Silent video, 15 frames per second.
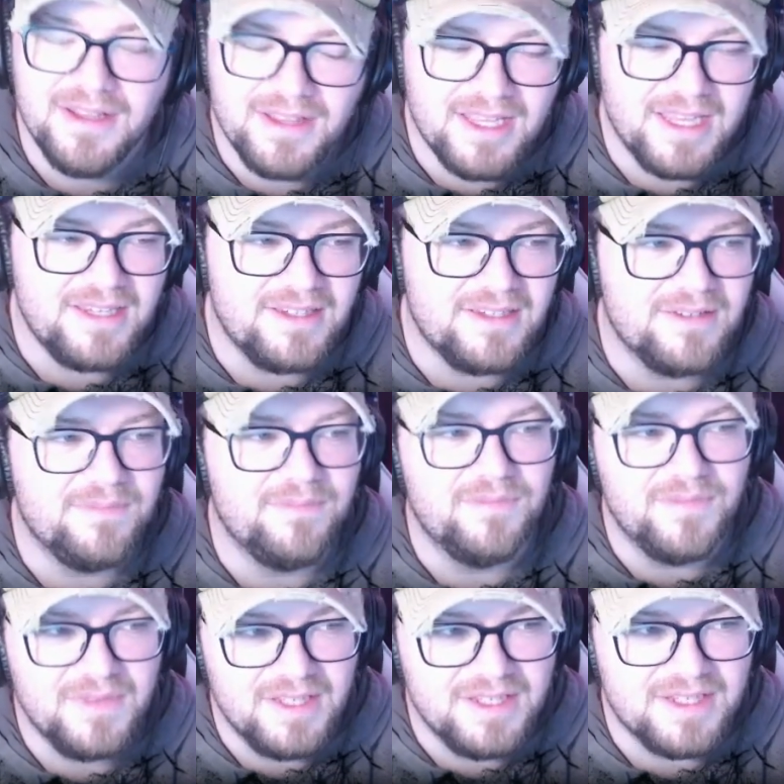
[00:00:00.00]
This,
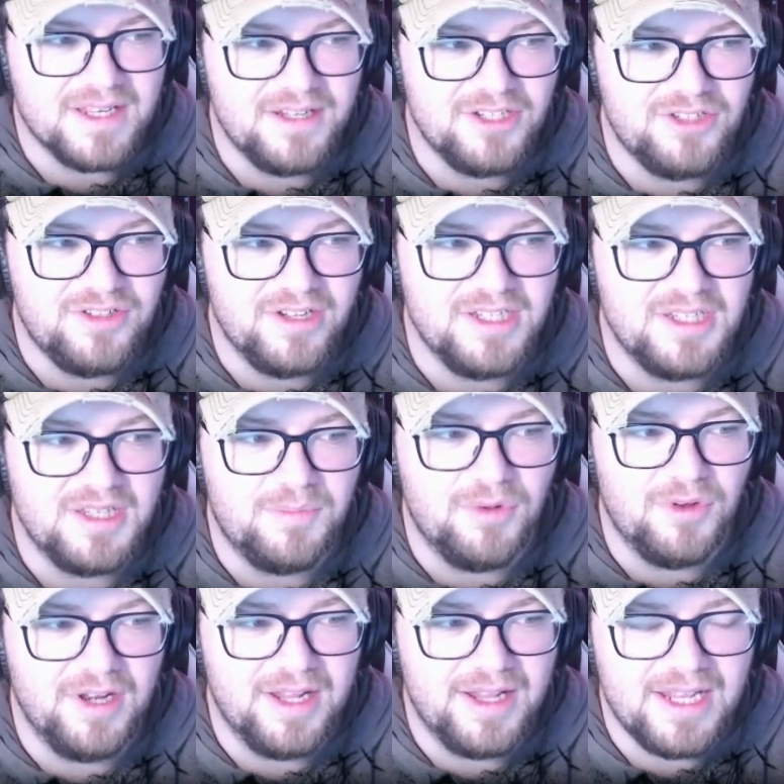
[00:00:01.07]
it's kind of straight to the
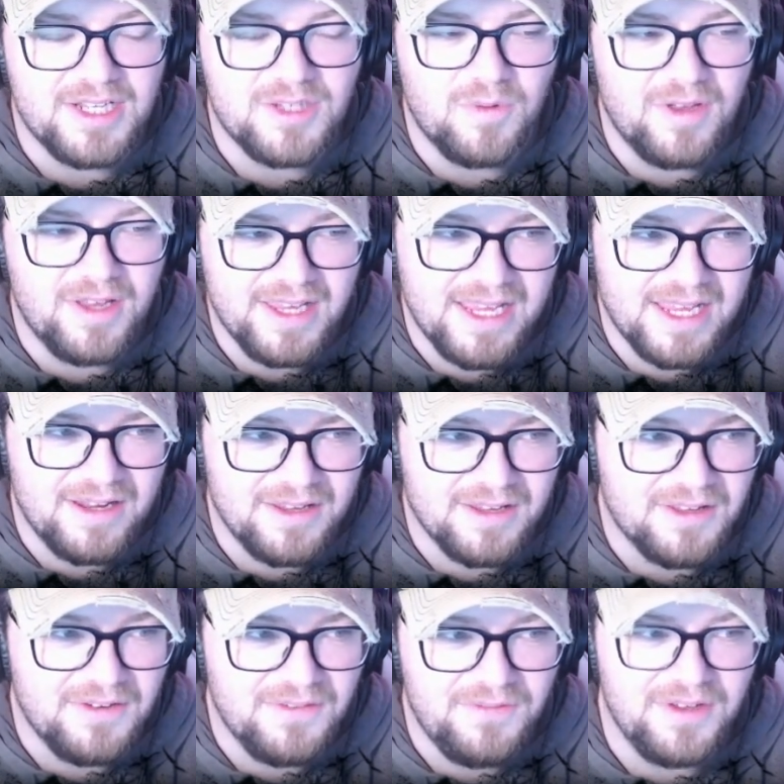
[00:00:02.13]
point, and that's why, again, I
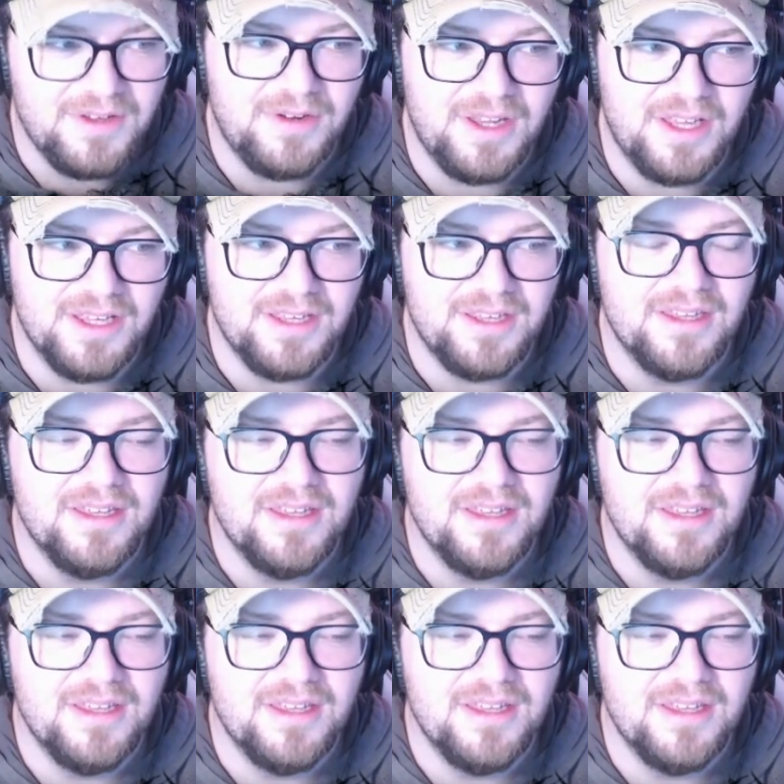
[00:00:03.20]
kind of feel like